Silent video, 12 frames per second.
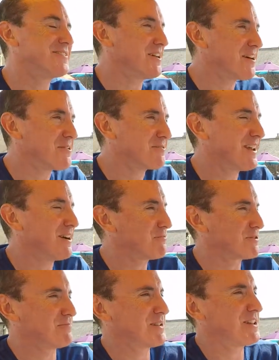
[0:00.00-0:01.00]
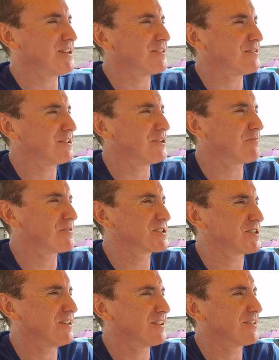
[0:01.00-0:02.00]
No, that wouldn't be the, uh, the obvious
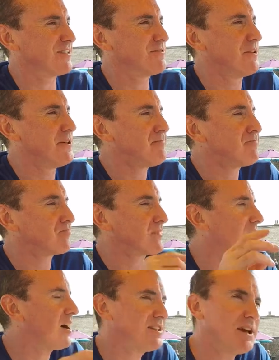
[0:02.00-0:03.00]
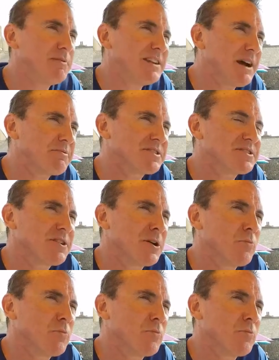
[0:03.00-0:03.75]
icon. Oh yeah, but that was a time